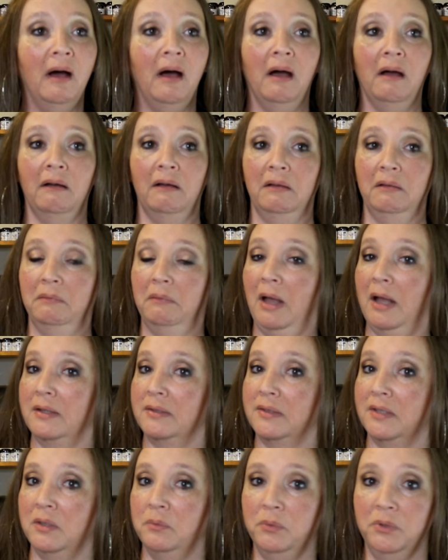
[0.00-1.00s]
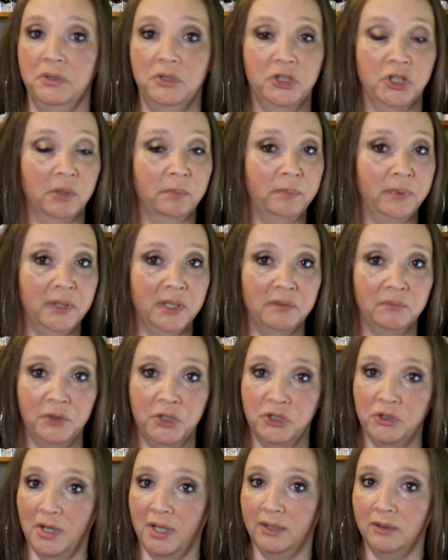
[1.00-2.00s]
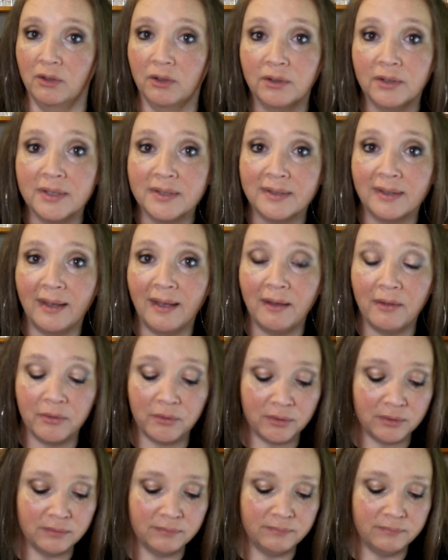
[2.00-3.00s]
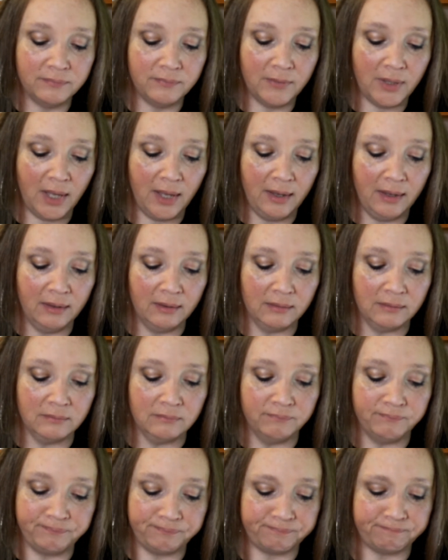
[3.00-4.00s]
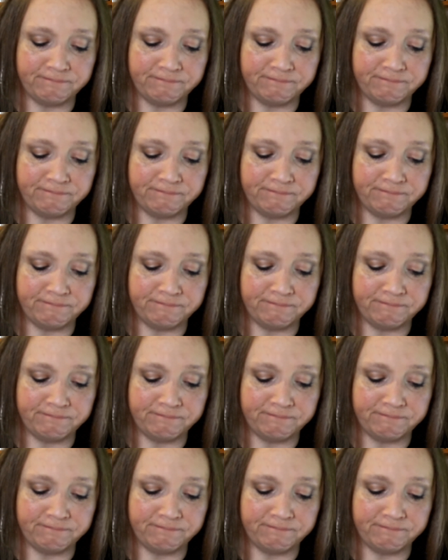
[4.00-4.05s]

I say we jump in, we try to learn it together. And